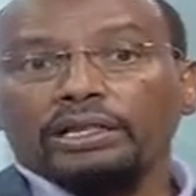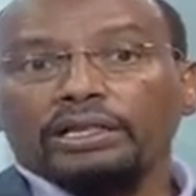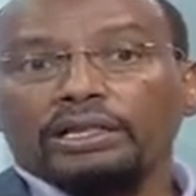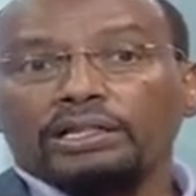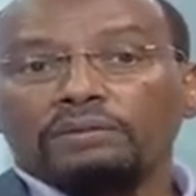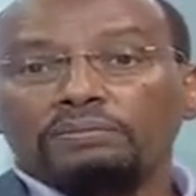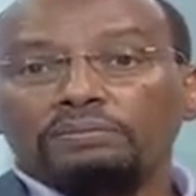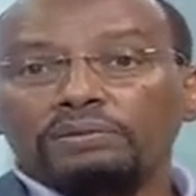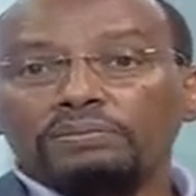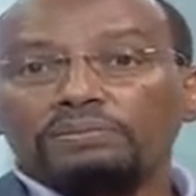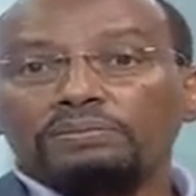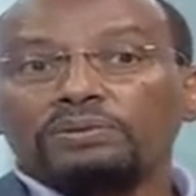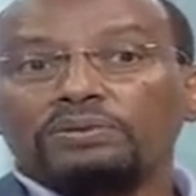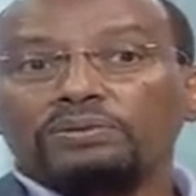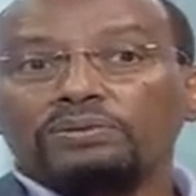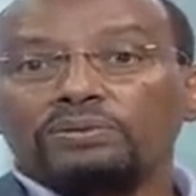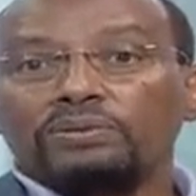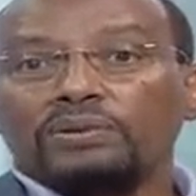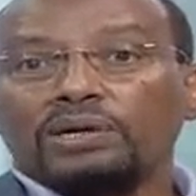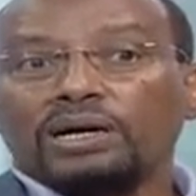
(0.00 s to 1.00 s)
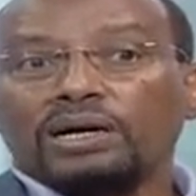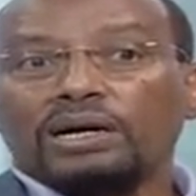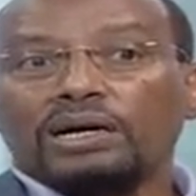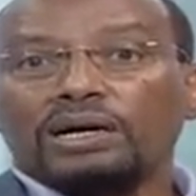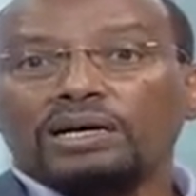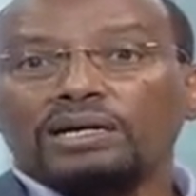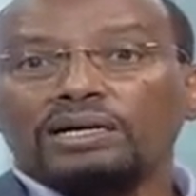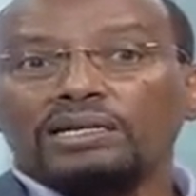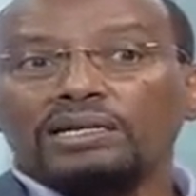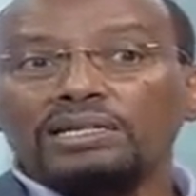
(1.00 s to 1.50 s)
The people who
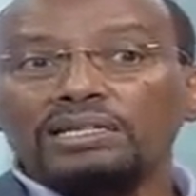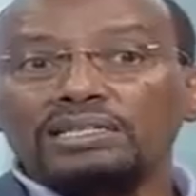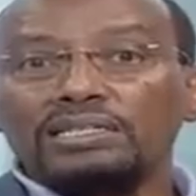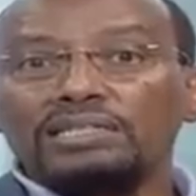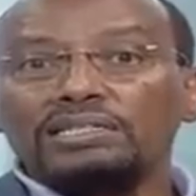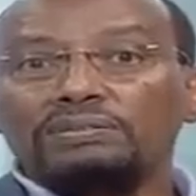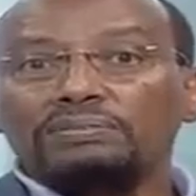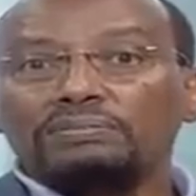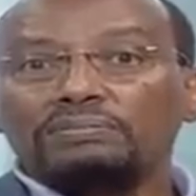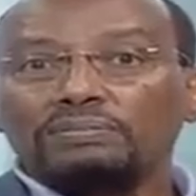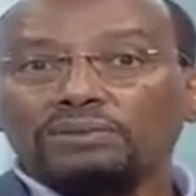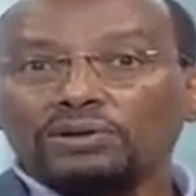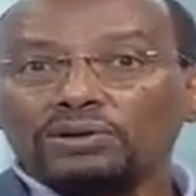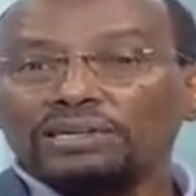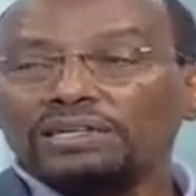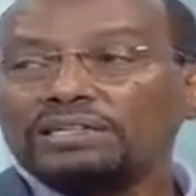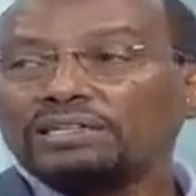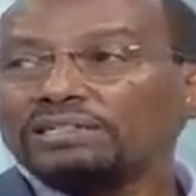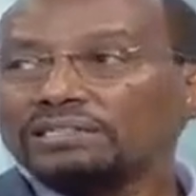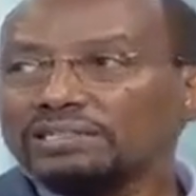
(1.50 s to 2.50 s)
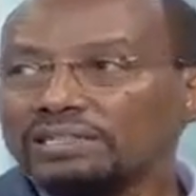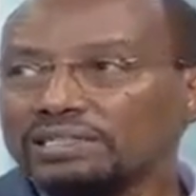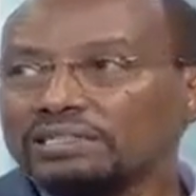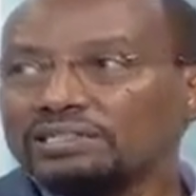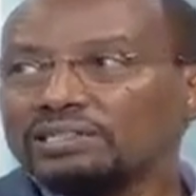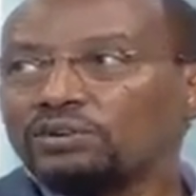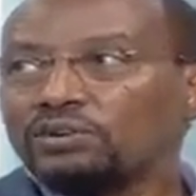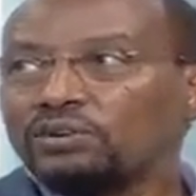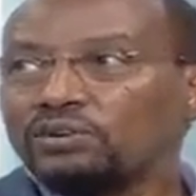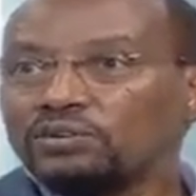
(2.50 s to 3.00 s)
are in the modern
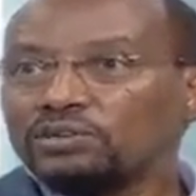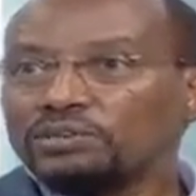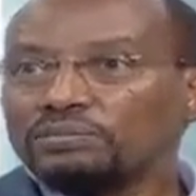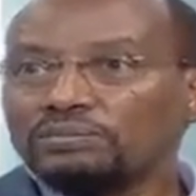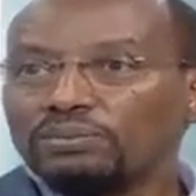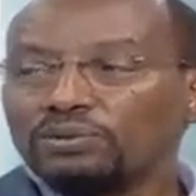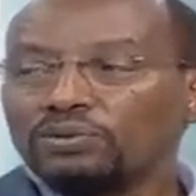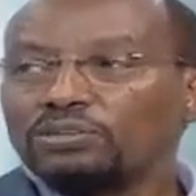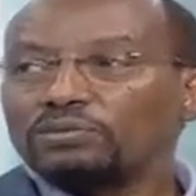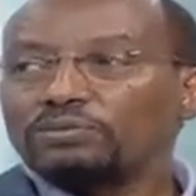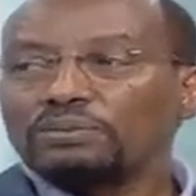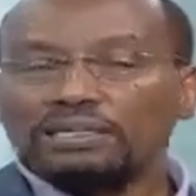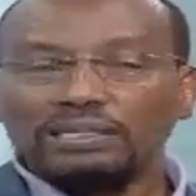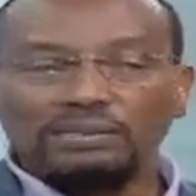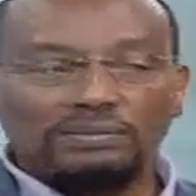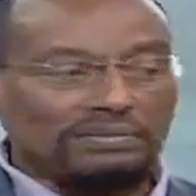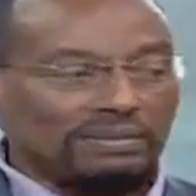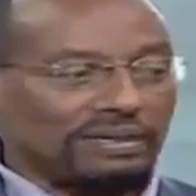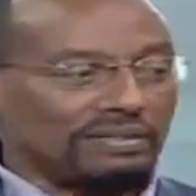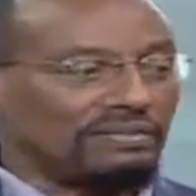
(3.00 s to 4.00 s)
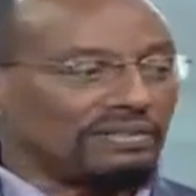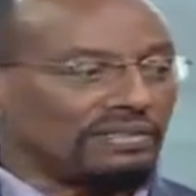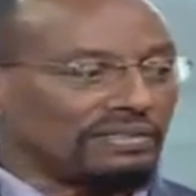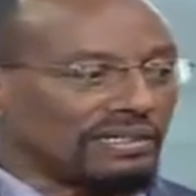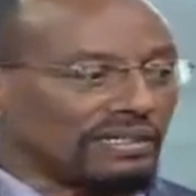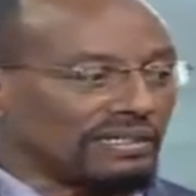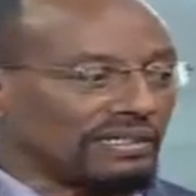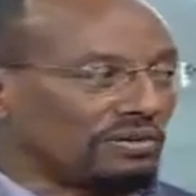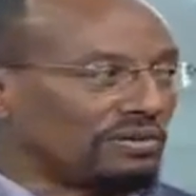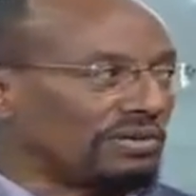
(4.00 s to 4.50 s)
sector or employed by the private
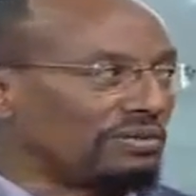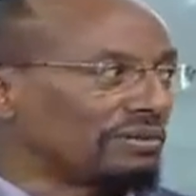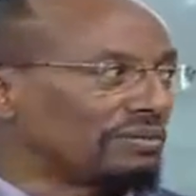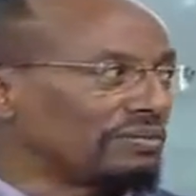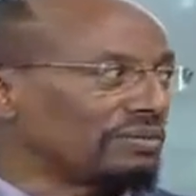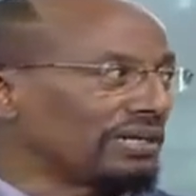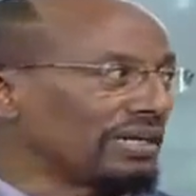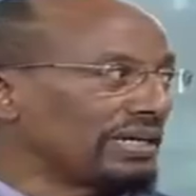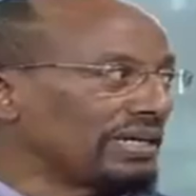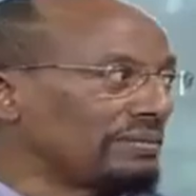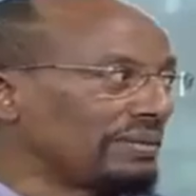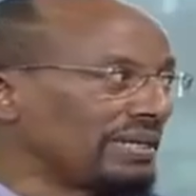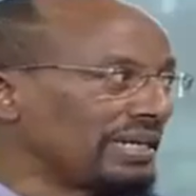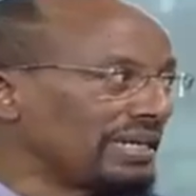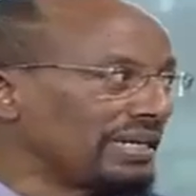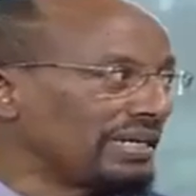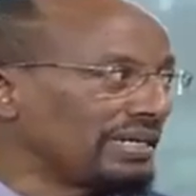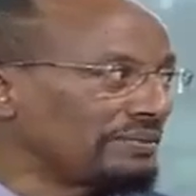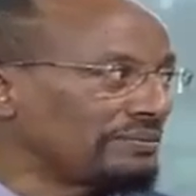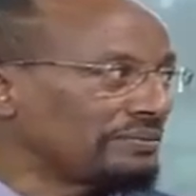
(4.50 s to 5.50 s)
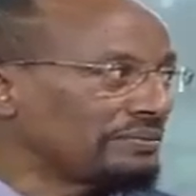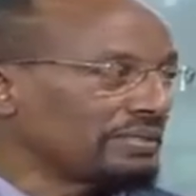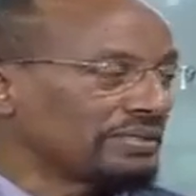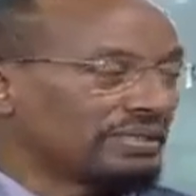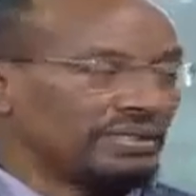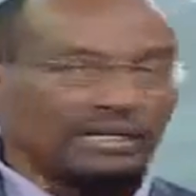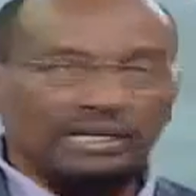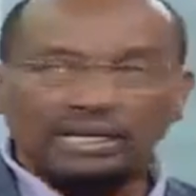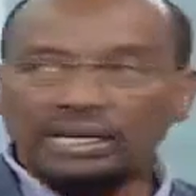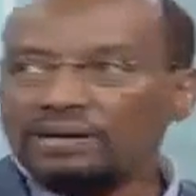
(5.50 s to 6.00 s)
sector, only 1.9 million.
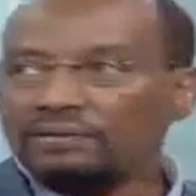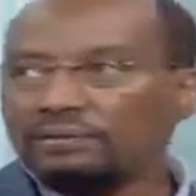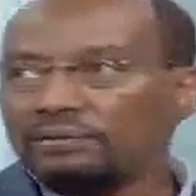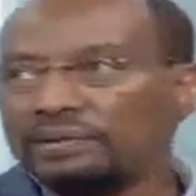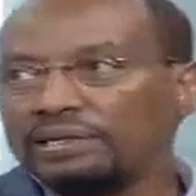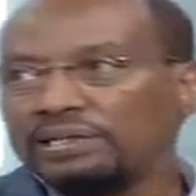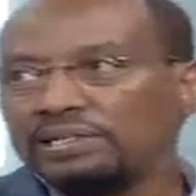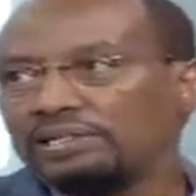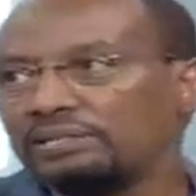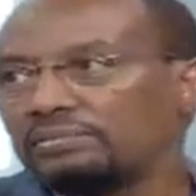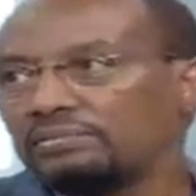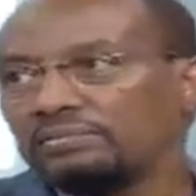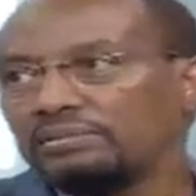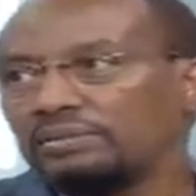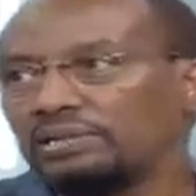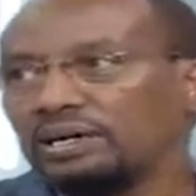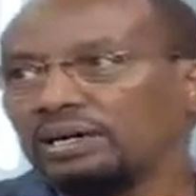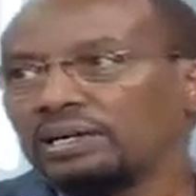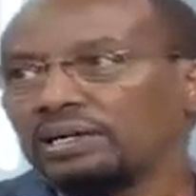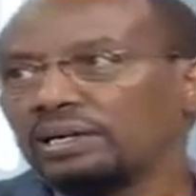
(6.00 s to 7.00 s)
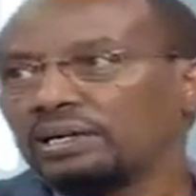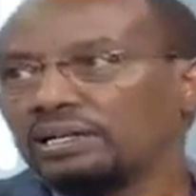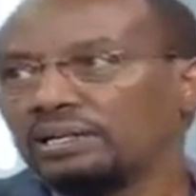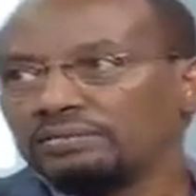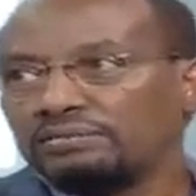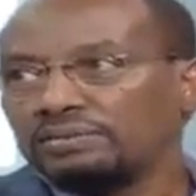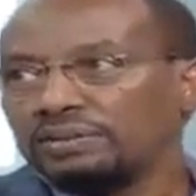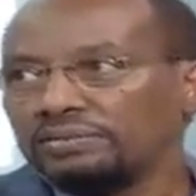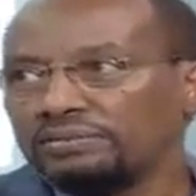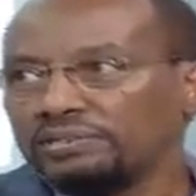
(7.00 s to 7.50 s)
Government, add
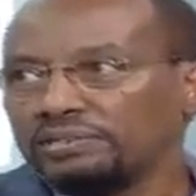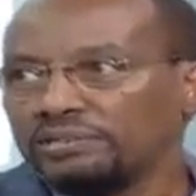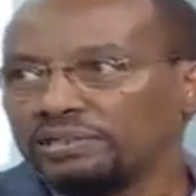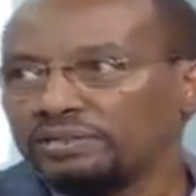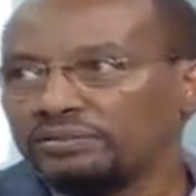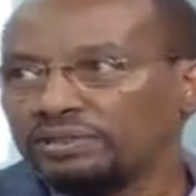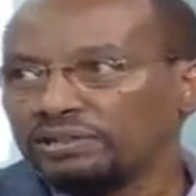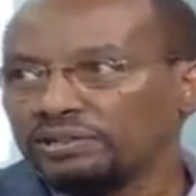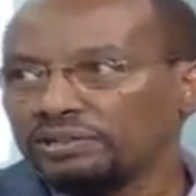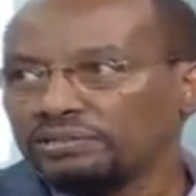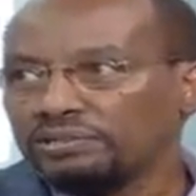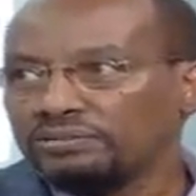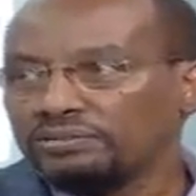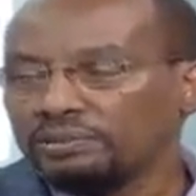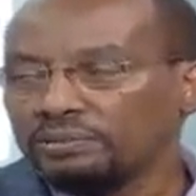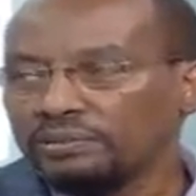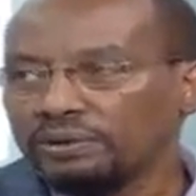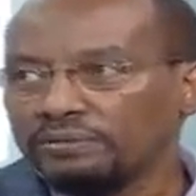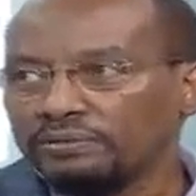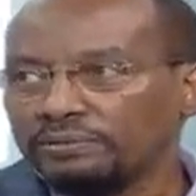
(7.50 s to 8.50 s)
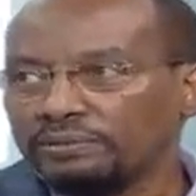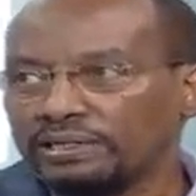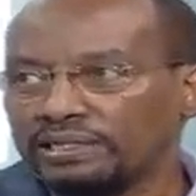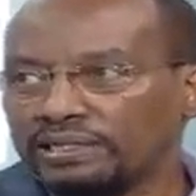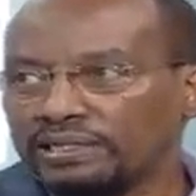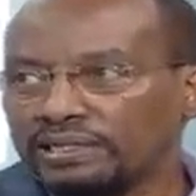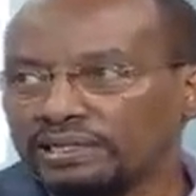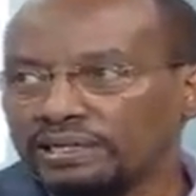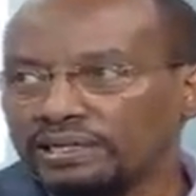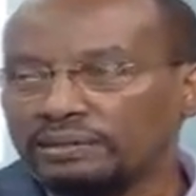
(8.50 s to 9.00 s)
another 500,000-600,000 from
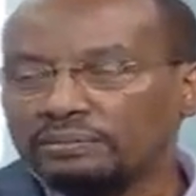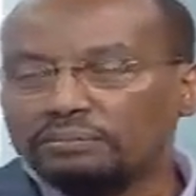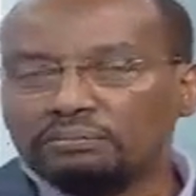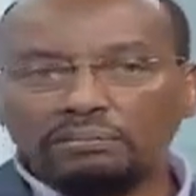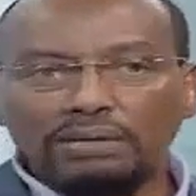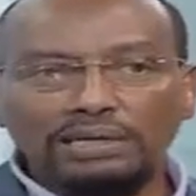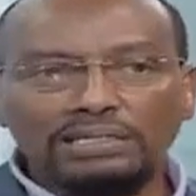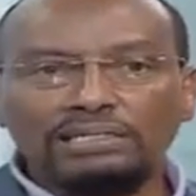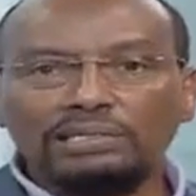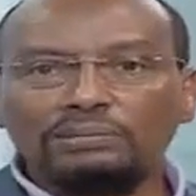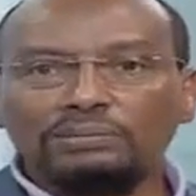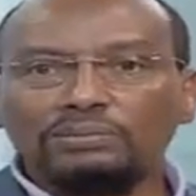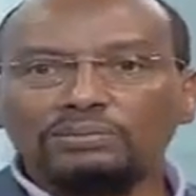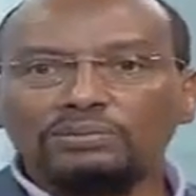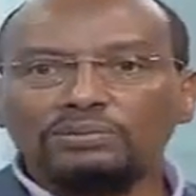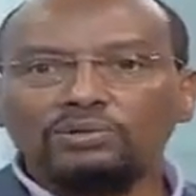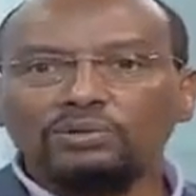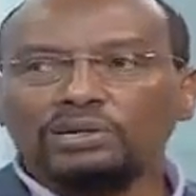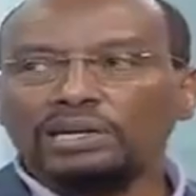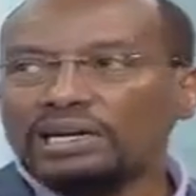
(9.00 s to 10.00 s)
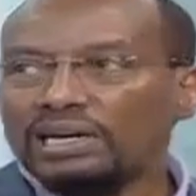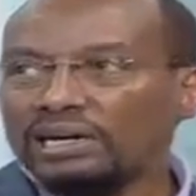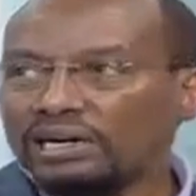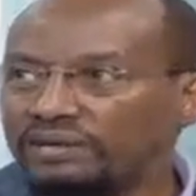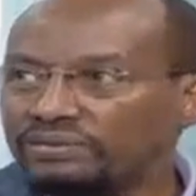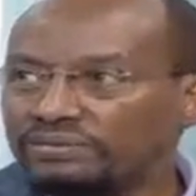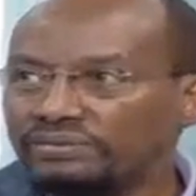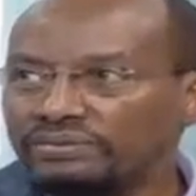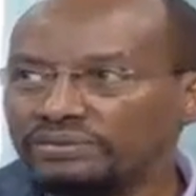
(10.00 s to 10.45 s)
government. Maximum 2.5.